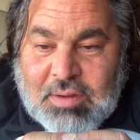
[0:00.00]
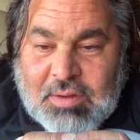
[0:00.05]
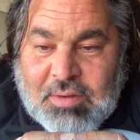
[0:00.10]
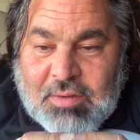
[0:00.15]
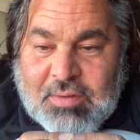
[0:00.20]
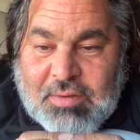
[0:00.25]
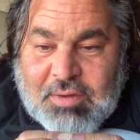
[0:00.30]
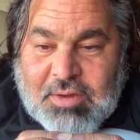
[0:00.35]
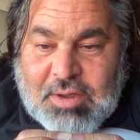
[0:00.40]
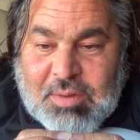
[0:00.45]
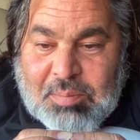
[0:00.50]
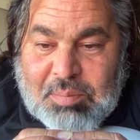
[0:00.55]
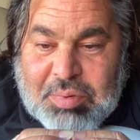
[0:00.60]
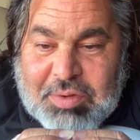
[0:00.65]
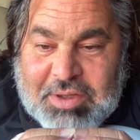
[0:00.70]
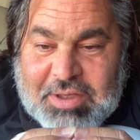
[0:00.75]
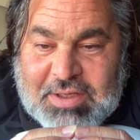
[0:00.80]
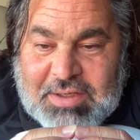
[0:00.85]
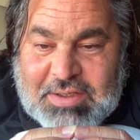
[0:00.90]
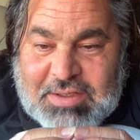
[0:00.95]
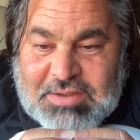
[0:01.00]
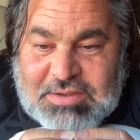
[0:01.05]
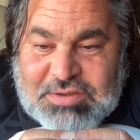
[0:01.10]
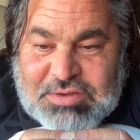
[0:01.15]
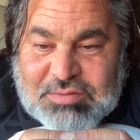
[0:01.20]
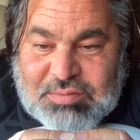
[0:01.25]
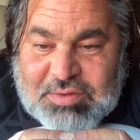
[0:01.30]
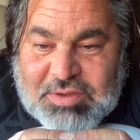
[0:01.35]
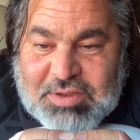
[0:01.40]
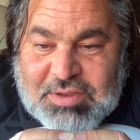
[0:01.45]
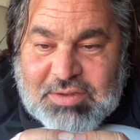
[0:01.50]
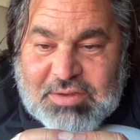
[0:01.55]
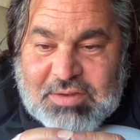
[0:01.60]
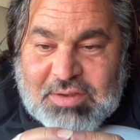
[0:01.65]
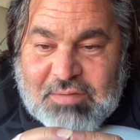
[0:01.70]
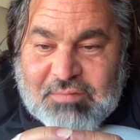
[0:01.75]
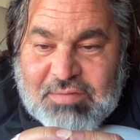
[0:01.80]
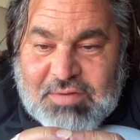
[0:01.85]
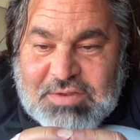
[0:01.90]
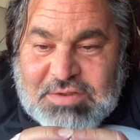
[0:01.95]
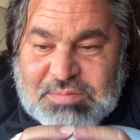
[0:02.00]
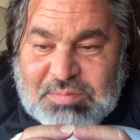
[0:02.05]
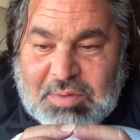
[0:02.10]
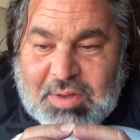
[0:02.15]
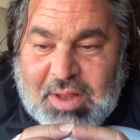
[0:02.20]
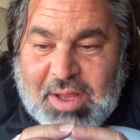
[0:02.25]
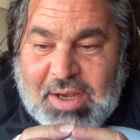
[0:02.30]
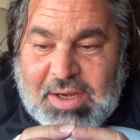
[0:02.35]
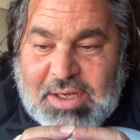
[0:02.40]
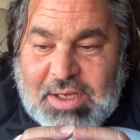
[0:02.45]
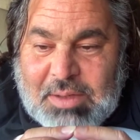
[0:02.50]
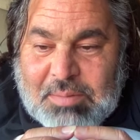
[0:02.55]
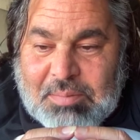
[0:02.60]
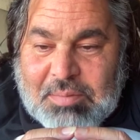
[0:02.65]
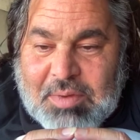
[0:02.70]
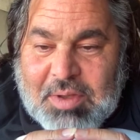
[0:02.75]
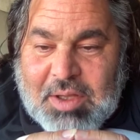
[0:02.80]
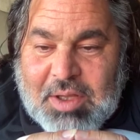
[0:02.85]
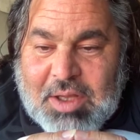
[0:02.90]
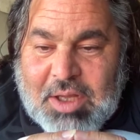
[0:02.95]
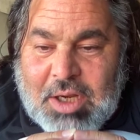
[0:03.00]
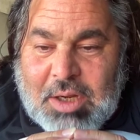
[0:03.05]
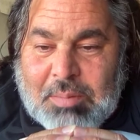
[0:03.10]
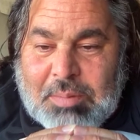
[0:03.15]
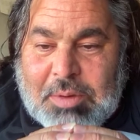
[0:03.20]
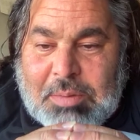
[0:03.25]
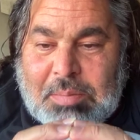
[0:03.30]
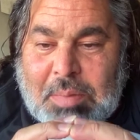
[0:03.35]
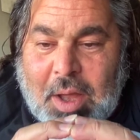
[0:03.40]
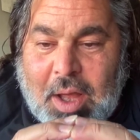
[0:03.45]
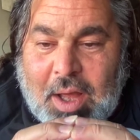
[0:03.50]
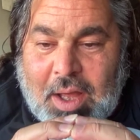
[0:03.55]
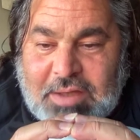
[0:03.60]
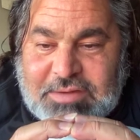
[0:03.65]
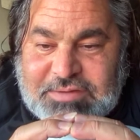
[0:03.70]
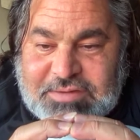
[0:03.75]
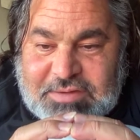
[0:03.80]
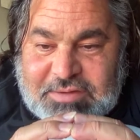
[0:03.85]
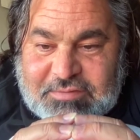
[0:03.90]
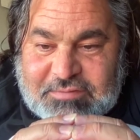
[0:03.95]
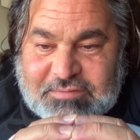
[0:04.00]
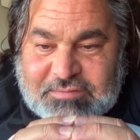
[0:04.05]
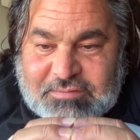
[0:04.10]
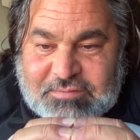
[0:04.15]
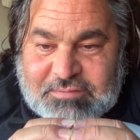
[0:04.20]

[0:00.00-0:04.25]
the complete history of this millennium, it'll be positive.